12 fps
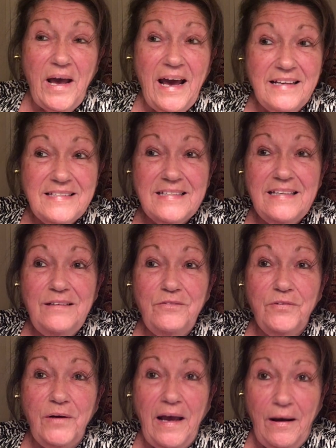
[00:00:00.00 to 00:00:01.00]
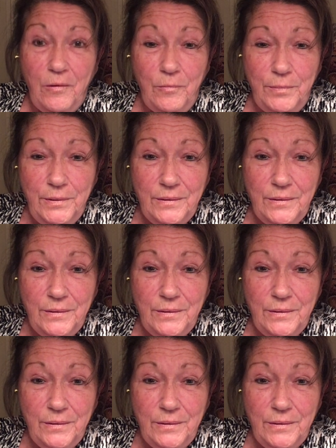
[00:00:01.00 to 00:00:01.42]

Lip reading: asking for help,